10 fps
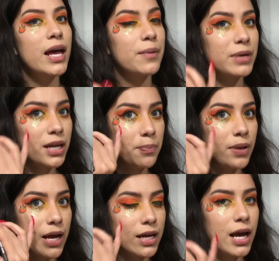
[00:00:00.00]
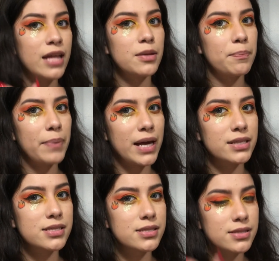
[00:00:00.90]
I'm gonna apply it at the
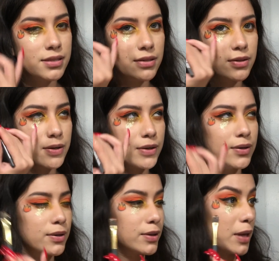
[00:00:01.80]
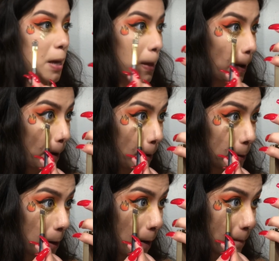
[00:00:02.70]
base or the
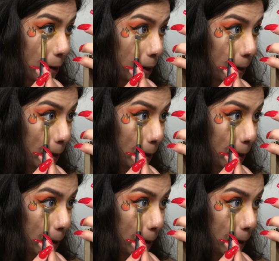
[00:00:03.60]
top part.